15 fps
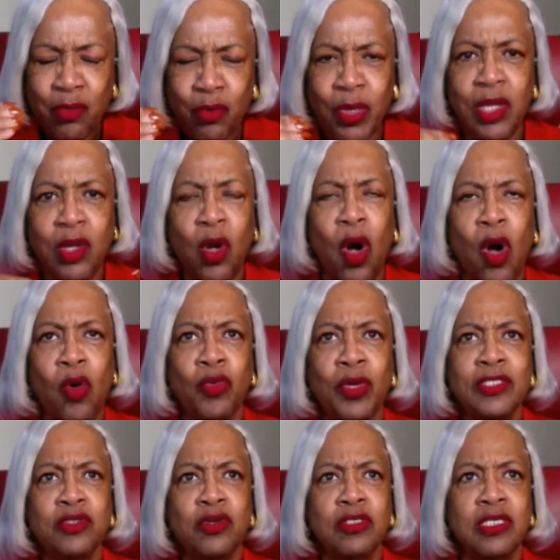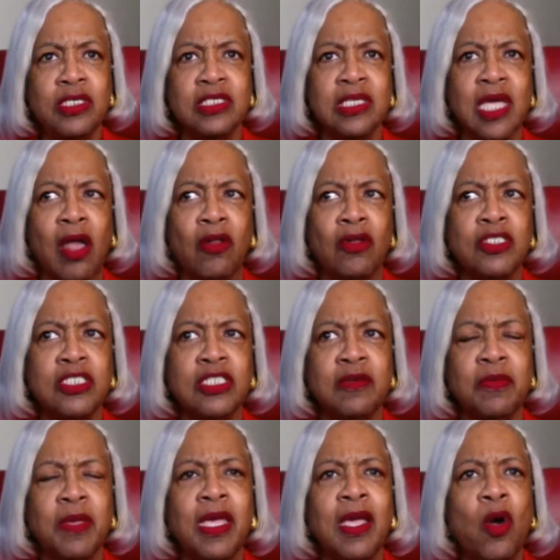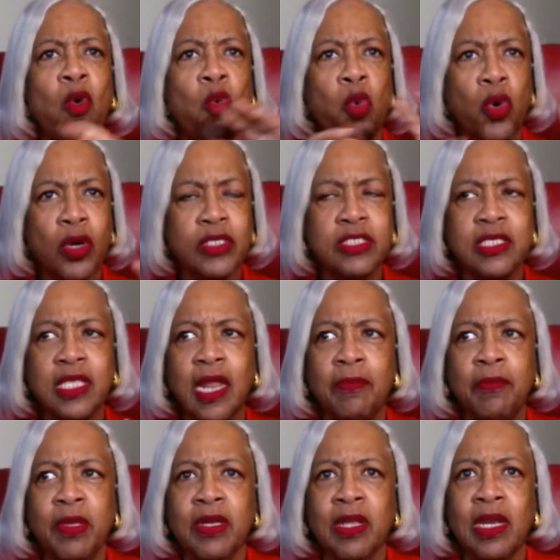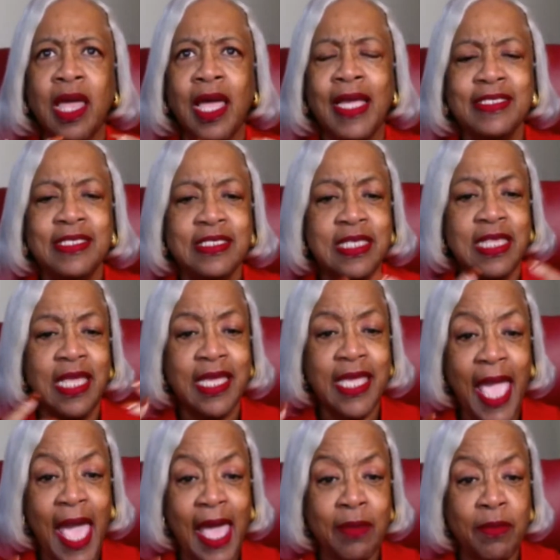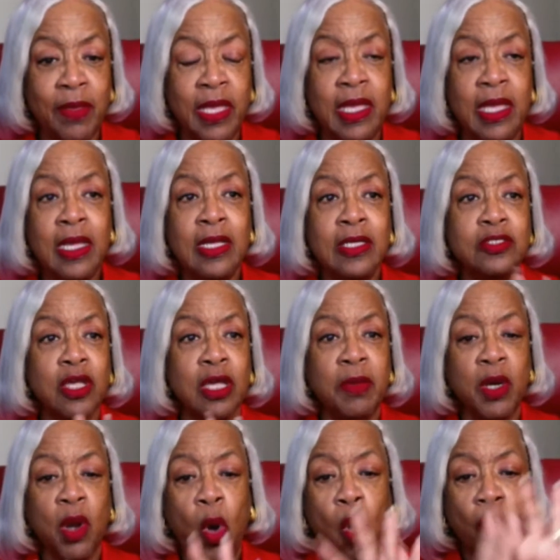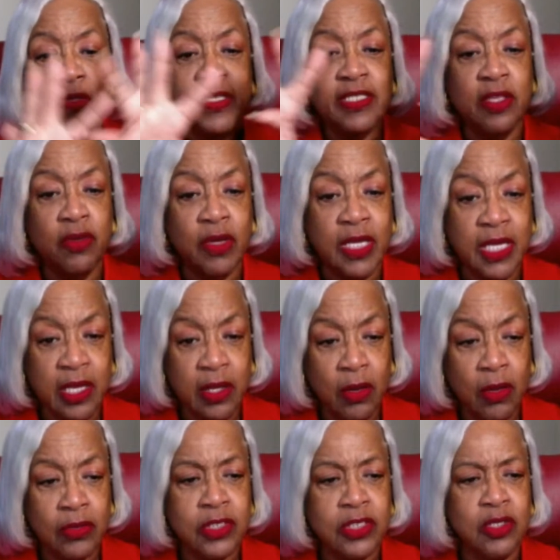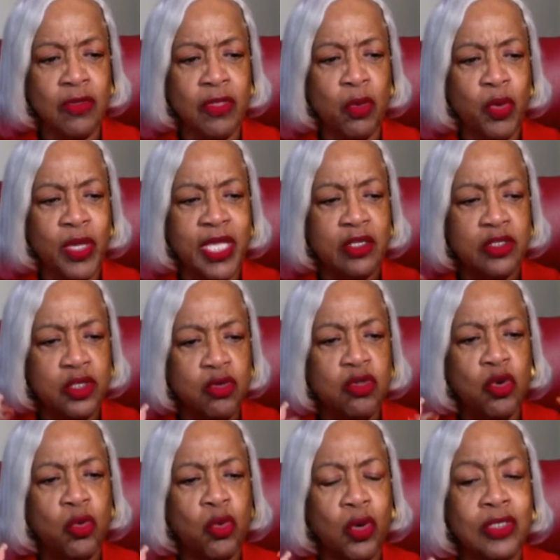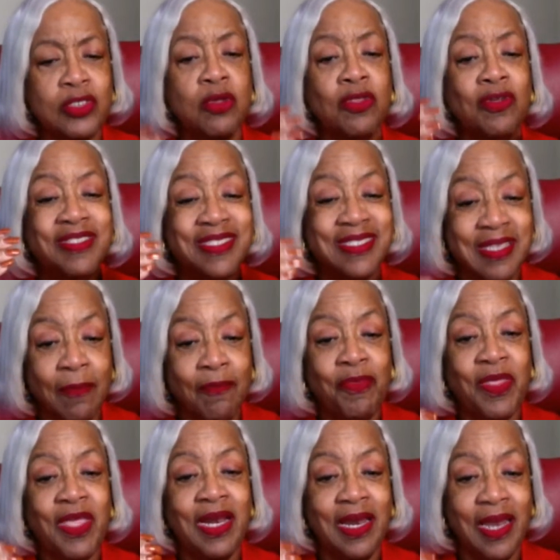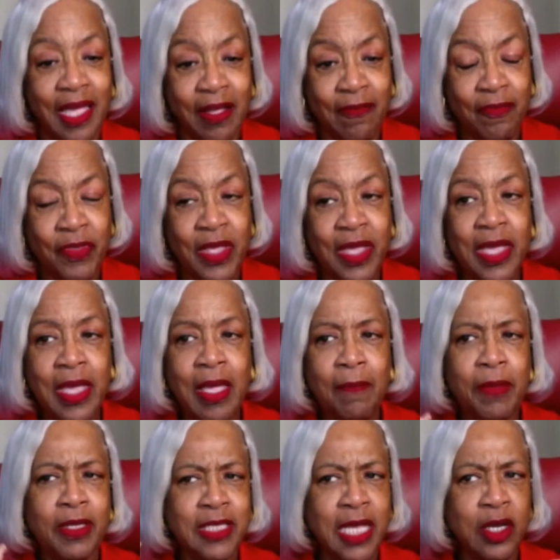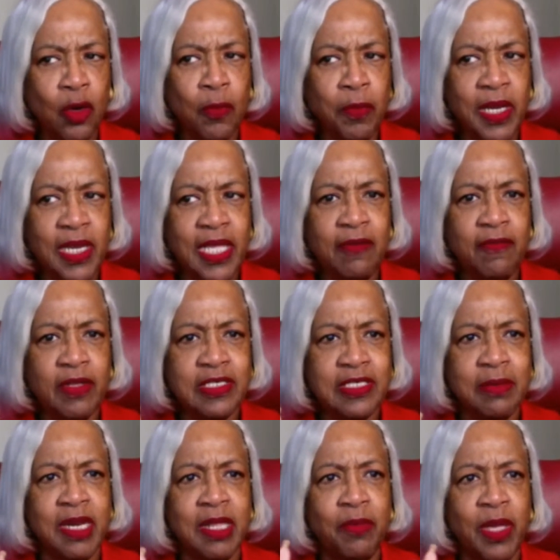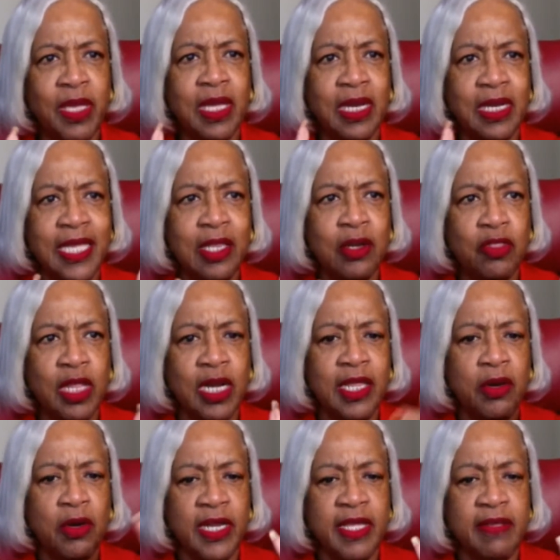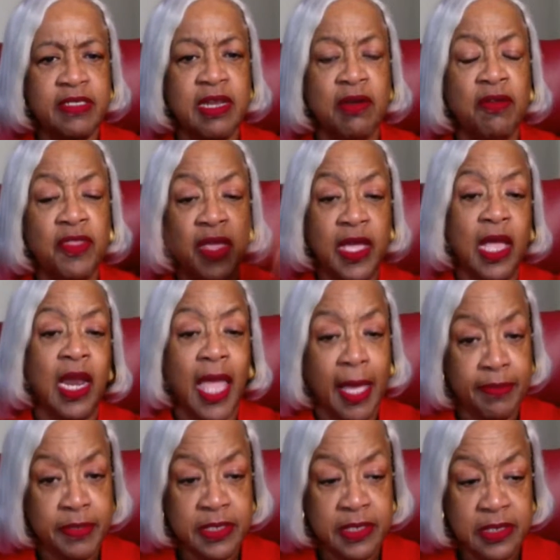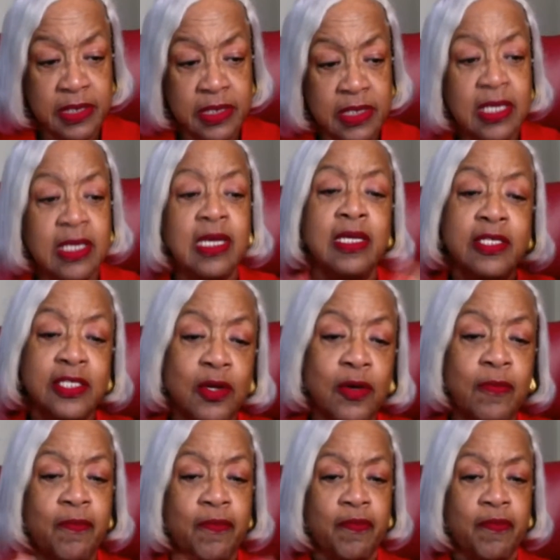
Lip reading: we call research and scholarship works, that I build alliances, the academy, all these other people, so that we can work, so there's something left. Because I don't believe in somebody being a leader, the leader leaves and everything collapses. So